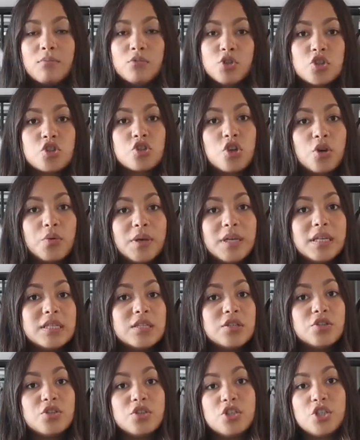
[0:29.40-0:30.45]
I'm just going
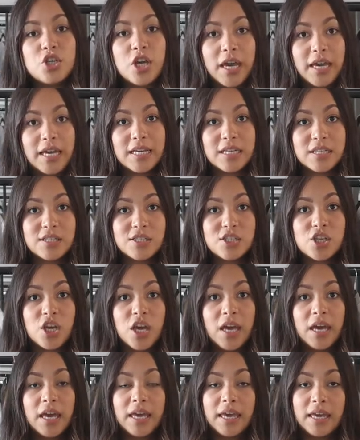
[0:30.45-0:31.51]
to change
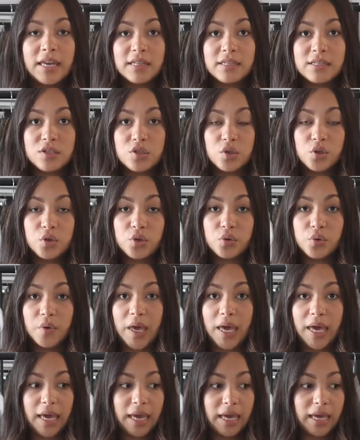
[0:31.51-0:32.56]
into
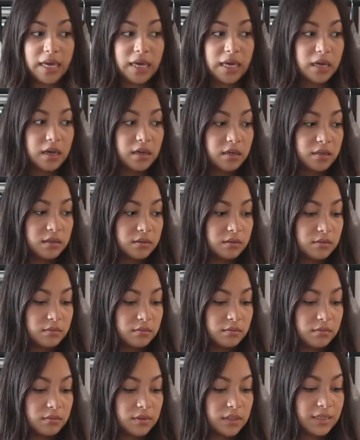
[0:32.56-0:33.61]
a
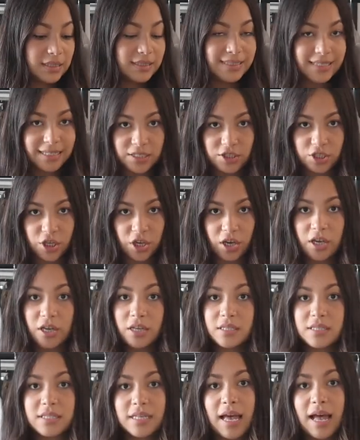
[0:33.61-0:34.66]

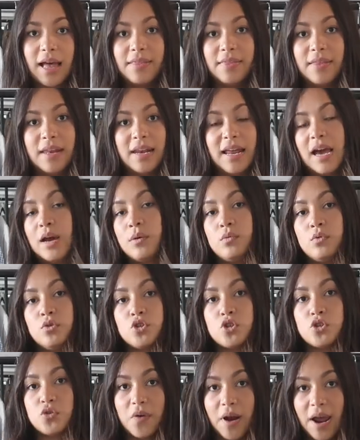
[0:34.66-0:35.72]
t-shirt and then I will
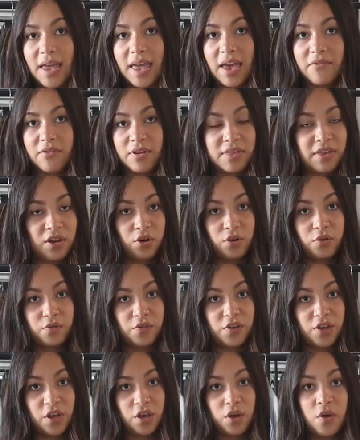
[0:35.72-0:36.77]
try everything on
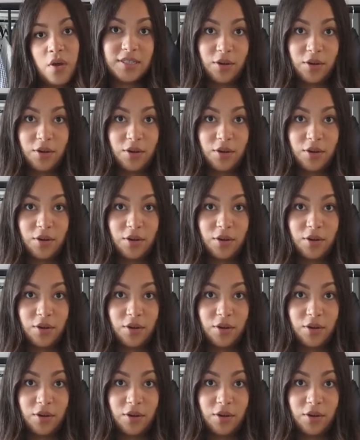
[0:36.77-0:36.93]
for you.